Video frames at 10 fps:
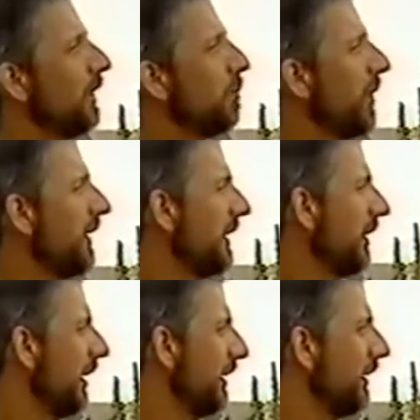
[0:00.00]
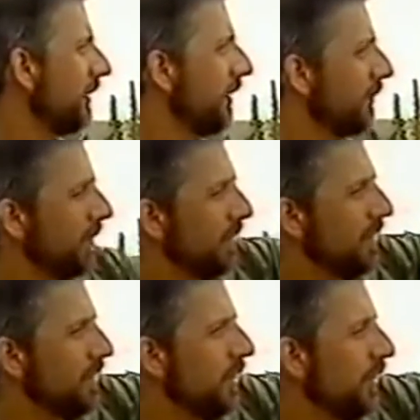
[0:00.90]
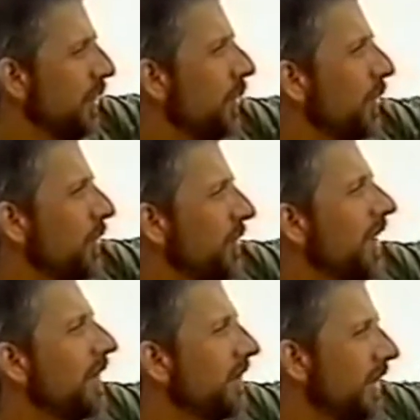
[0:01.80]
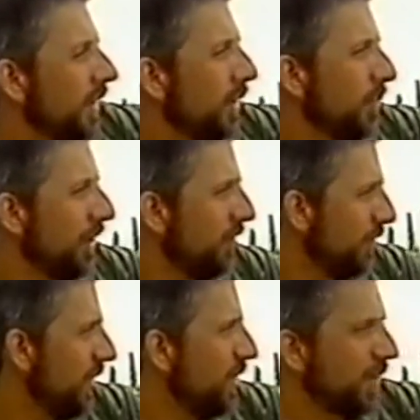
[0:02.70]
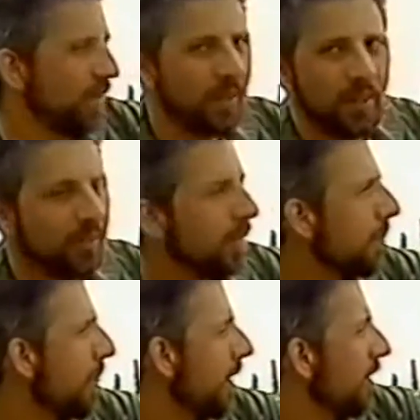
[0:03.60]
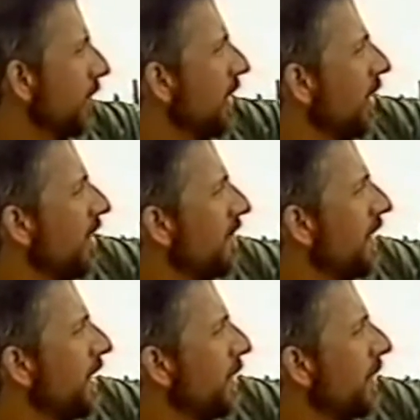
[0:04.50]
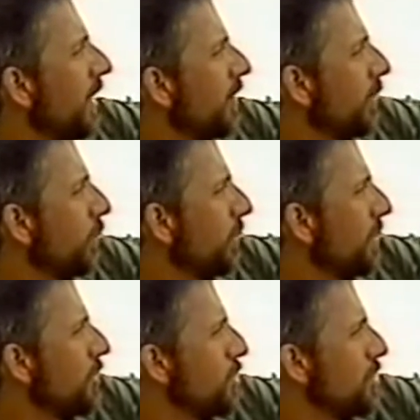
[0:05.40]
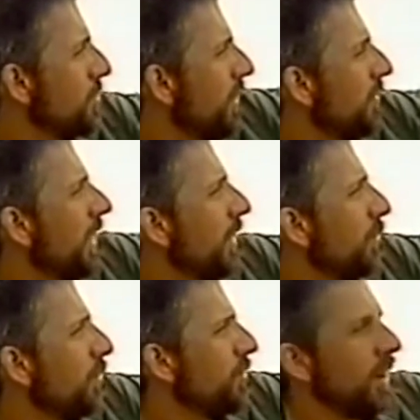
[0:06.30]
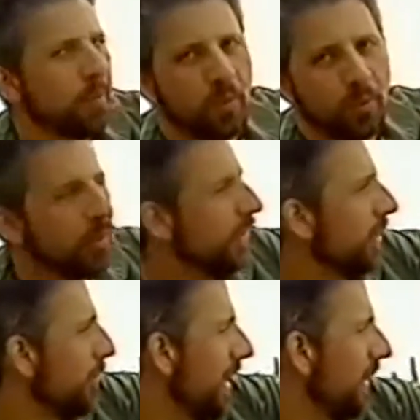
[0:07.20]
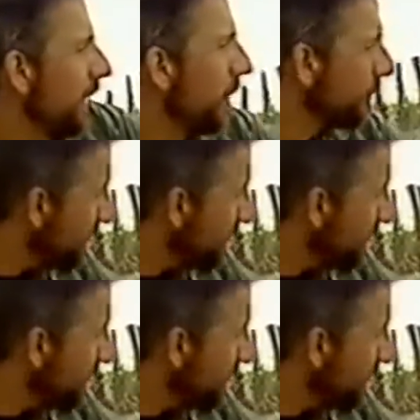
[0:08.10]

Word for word: in a parking lot here, and we tilted the whole set about 15 degrees so that our fake horizon would be just above that rooftop of the building back there.